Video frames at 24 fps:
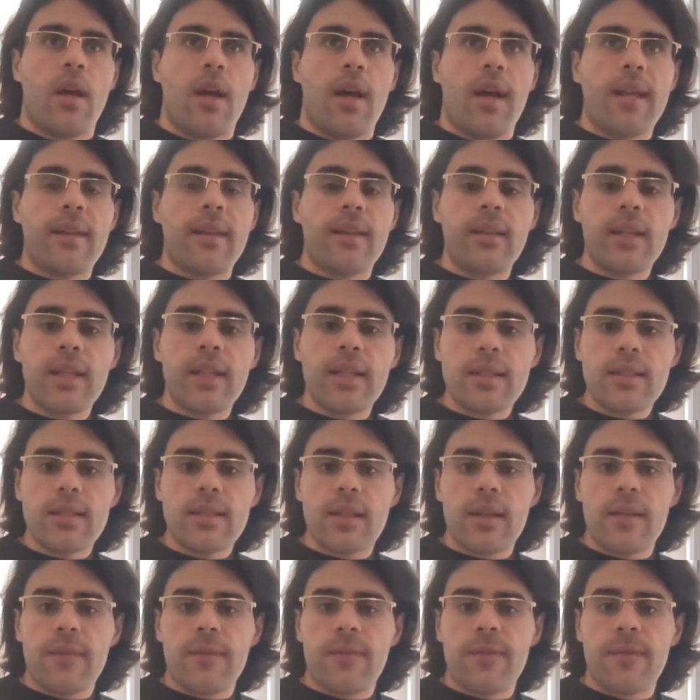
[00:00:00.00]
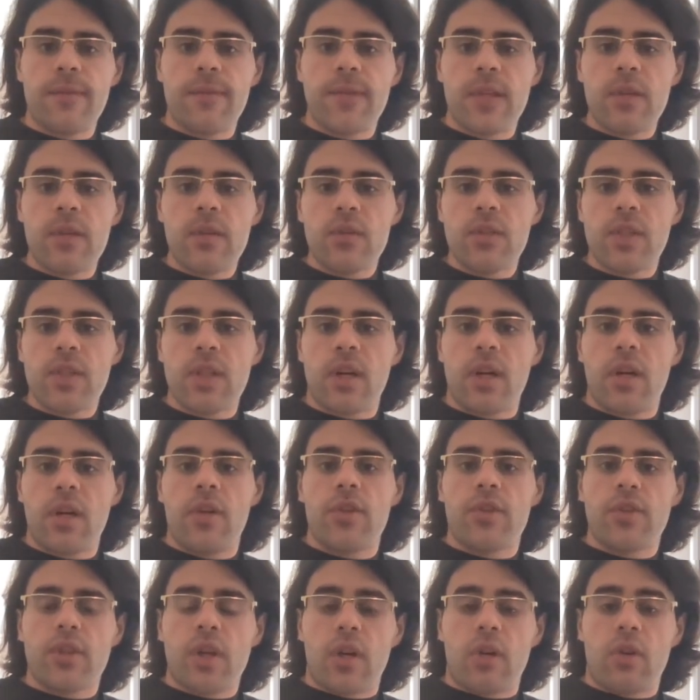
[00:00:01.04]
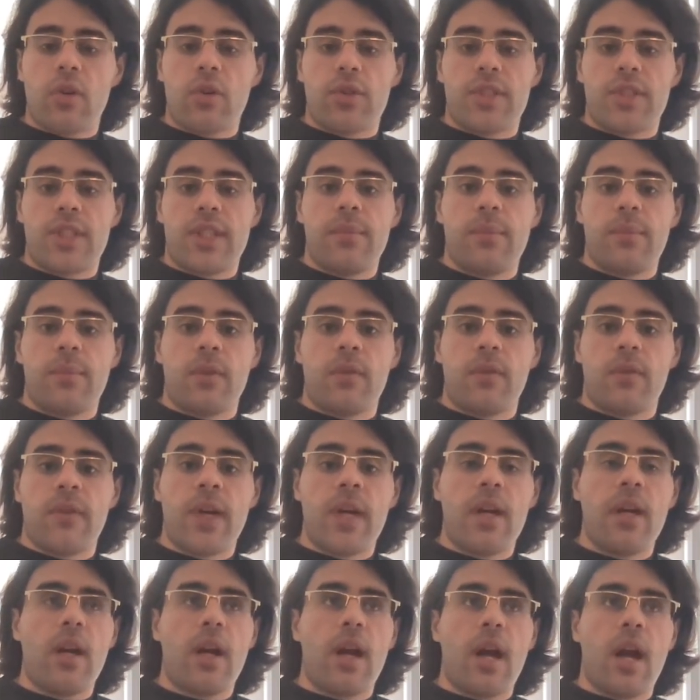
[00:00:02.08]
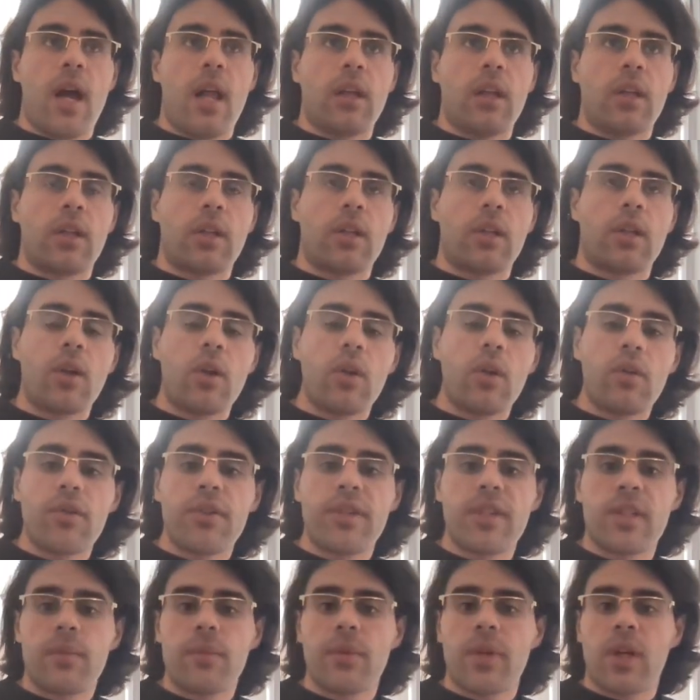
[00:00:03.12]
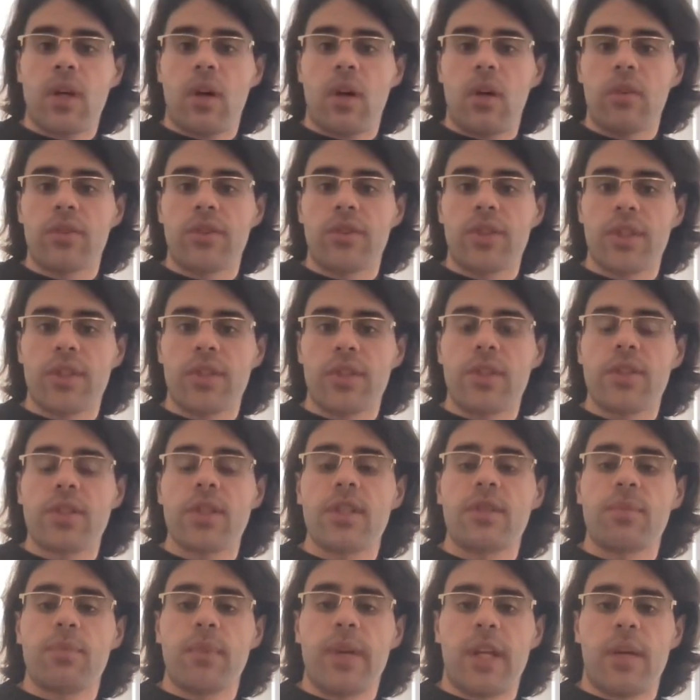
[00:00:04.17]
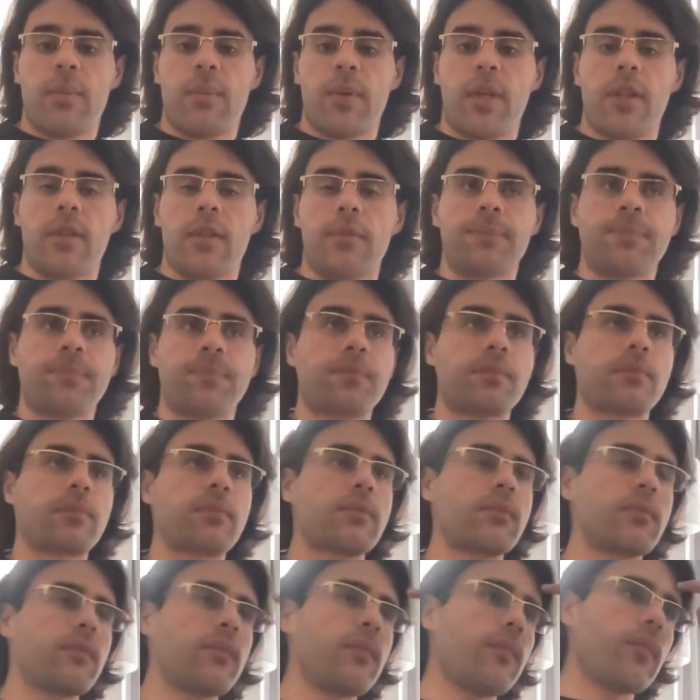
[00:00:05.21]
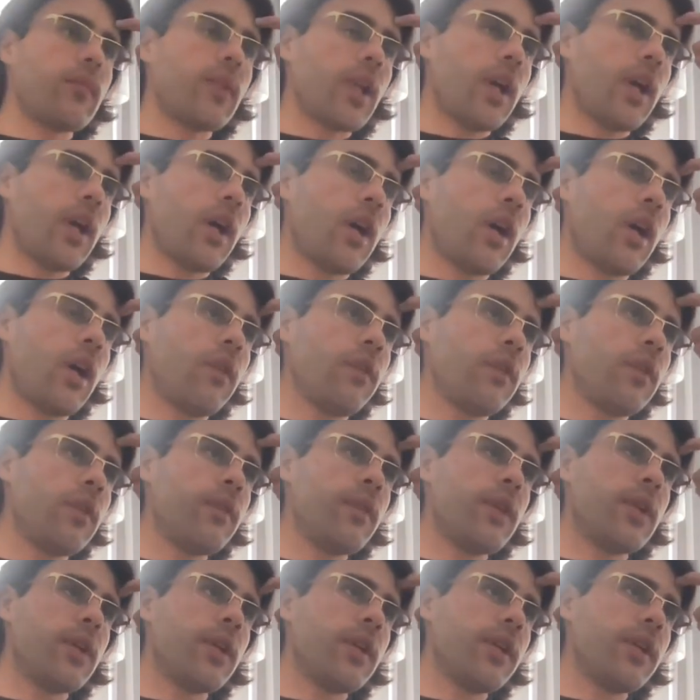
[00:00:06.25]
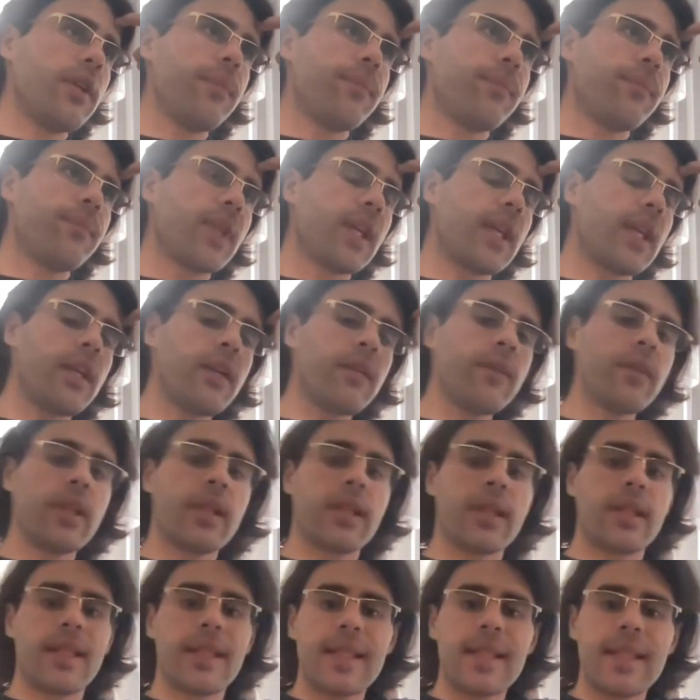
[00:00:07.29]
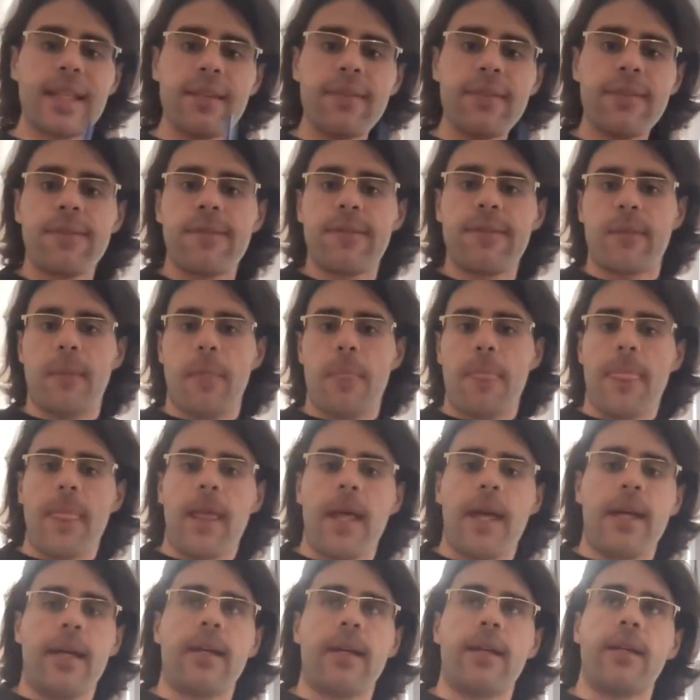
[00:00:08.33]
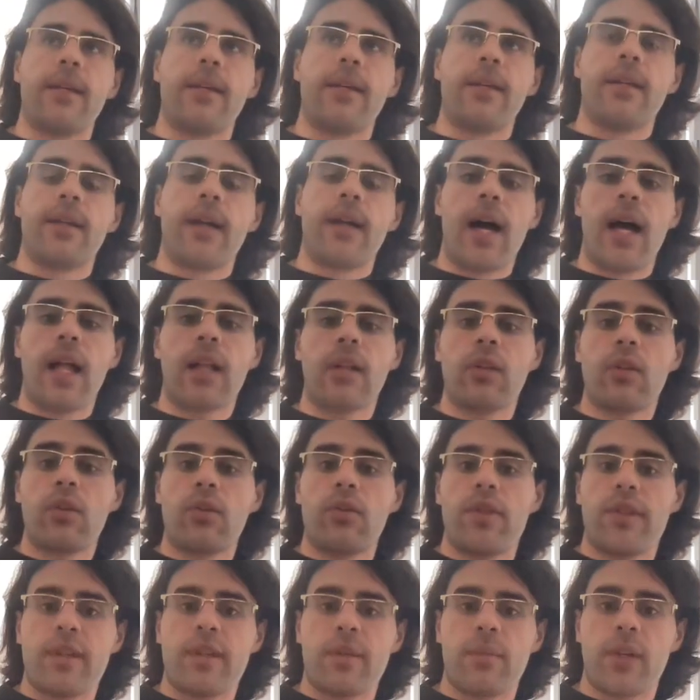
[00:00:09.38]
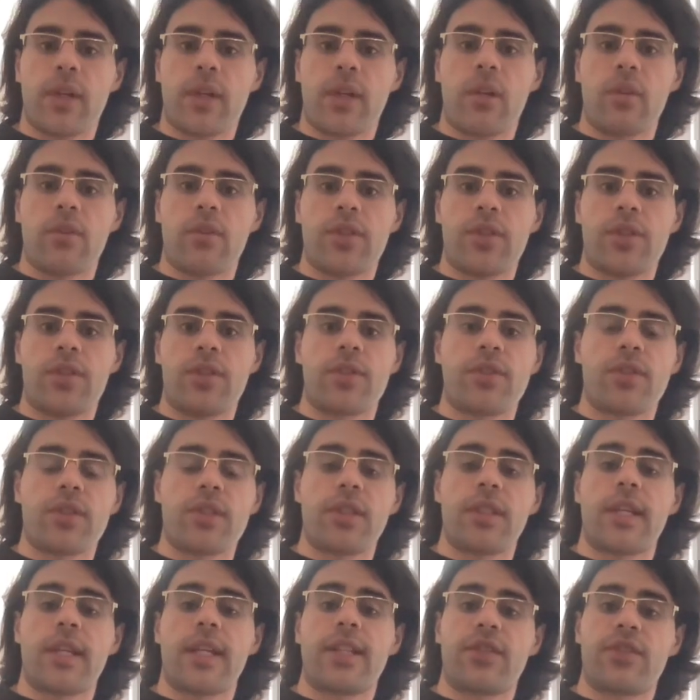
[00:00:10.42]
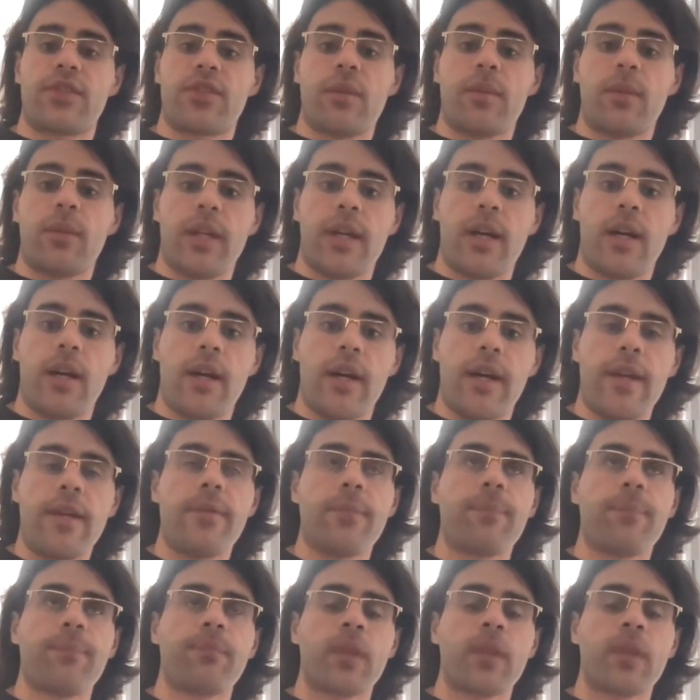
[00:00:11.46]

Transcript: At least a few scenarios are conceivable where algorithm recalcitrance is minimal. However, even if algorithm recalcitrance is extremely high,